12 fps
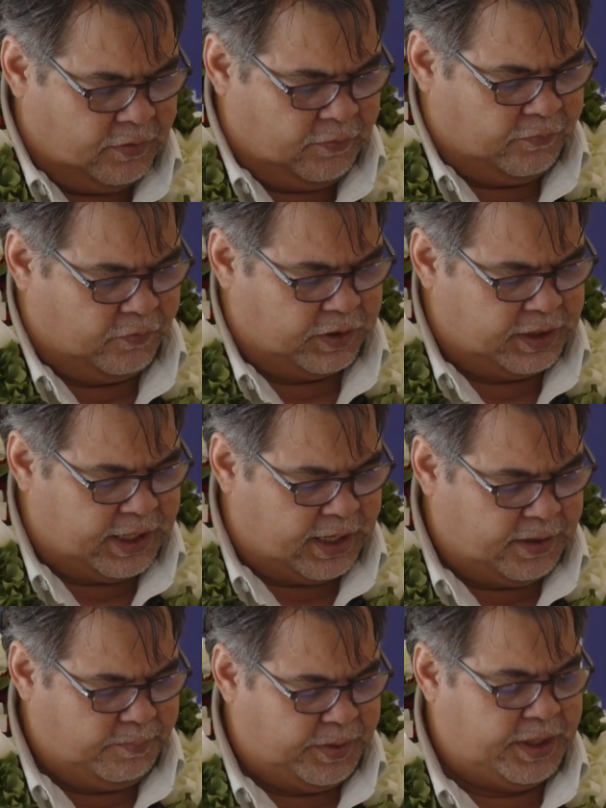for the
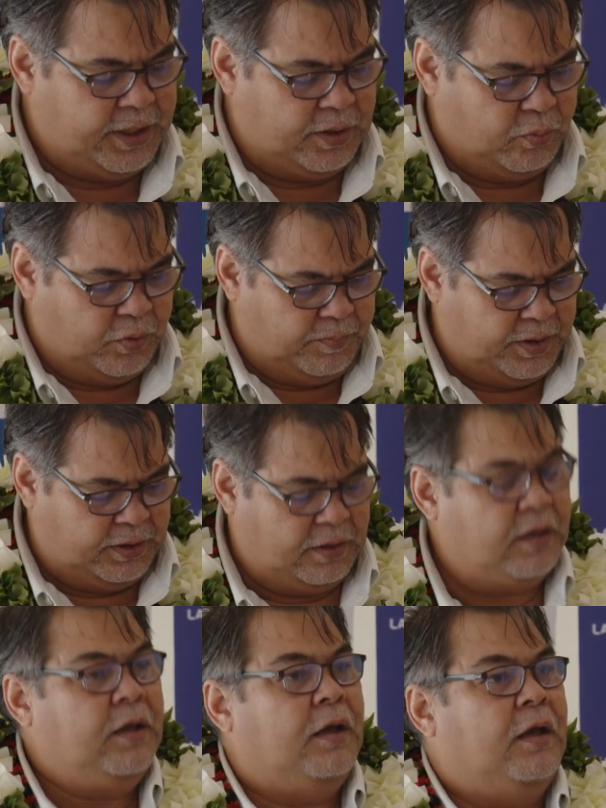young men and
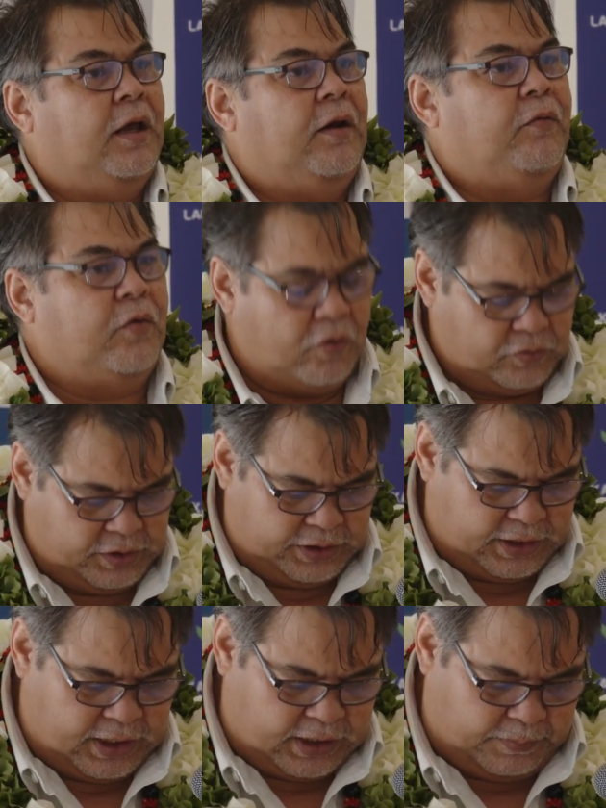women enrolled in
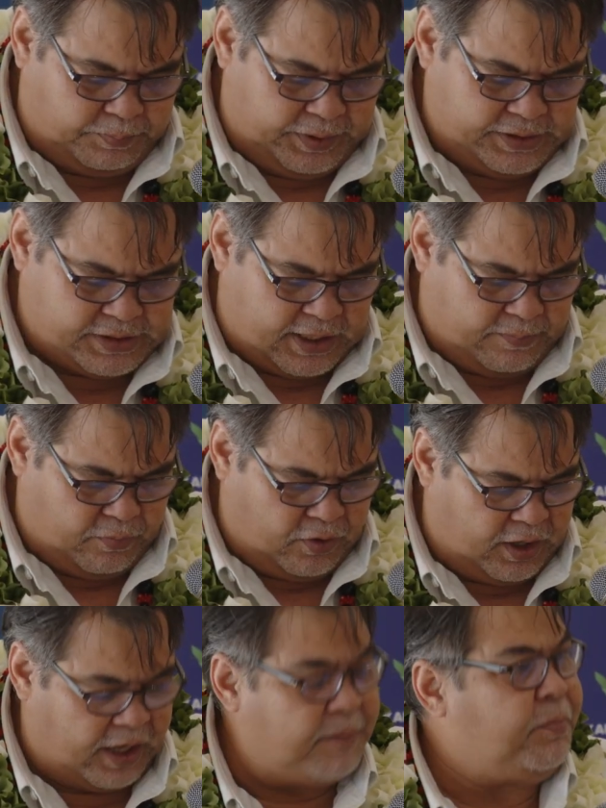the Lakapi
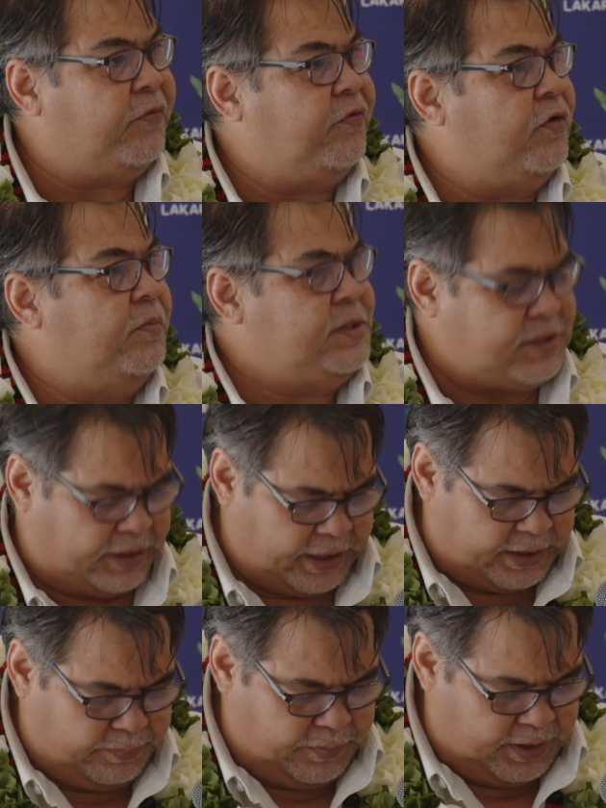Samoa High Performance
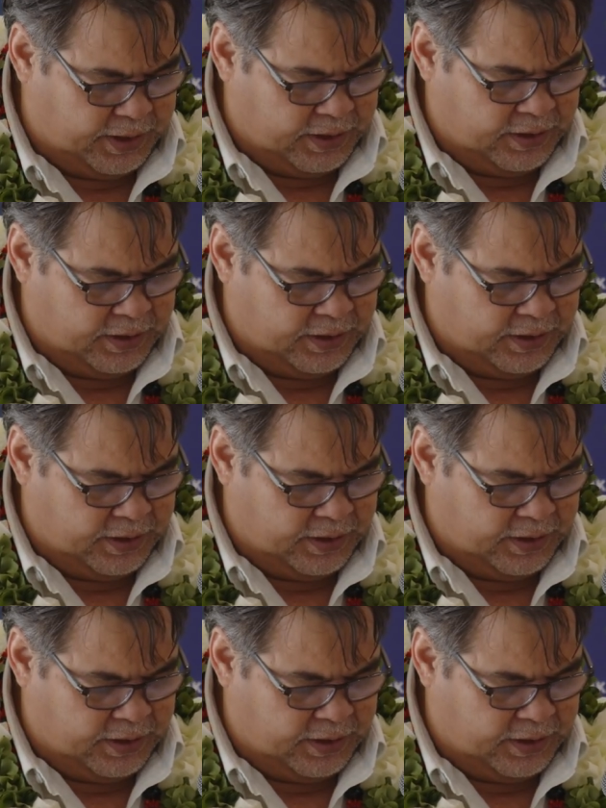Academy